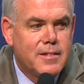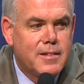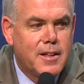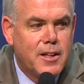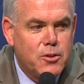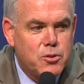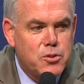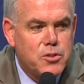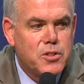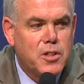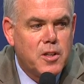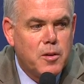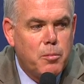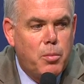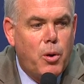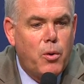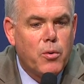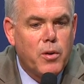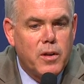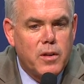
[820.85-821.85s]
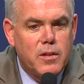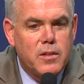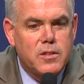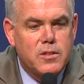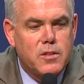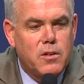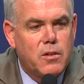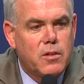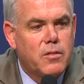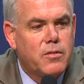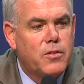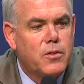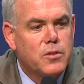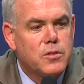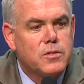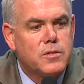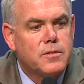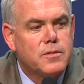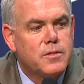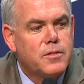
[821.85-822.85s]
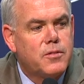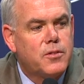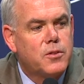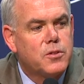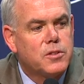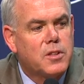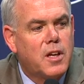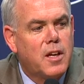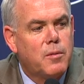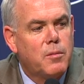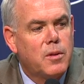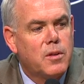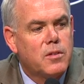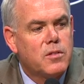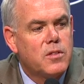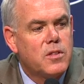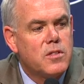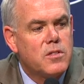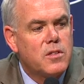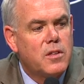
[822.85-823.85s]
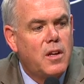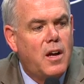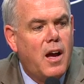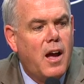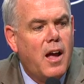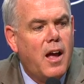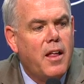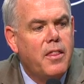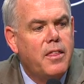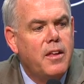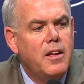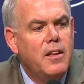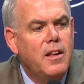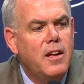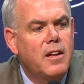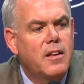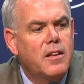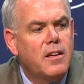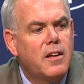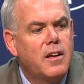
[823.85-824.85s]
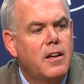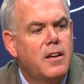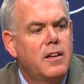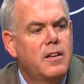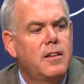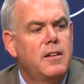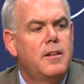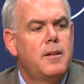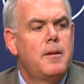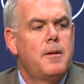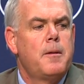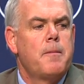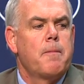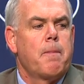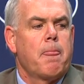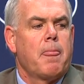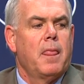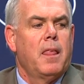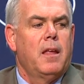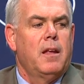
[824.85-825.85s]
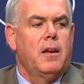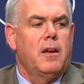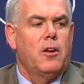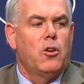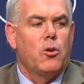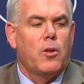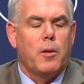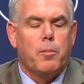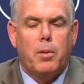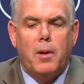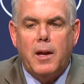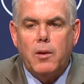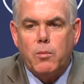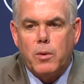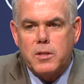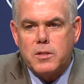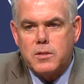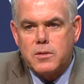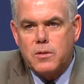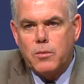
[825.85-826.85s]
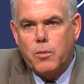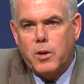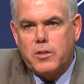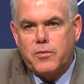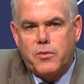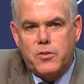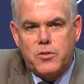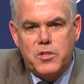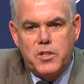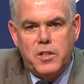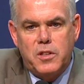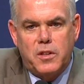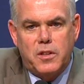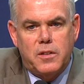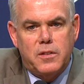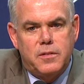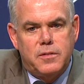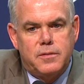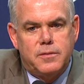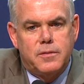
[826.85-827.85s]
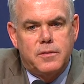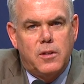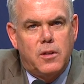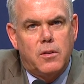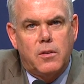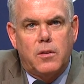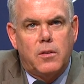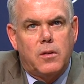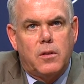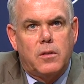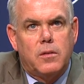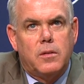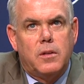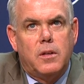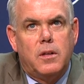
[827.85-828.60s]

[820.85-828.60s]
interesting opponent to start the first first game of the season. I, I think that uh, you know they played West West Virginia. No, no, no.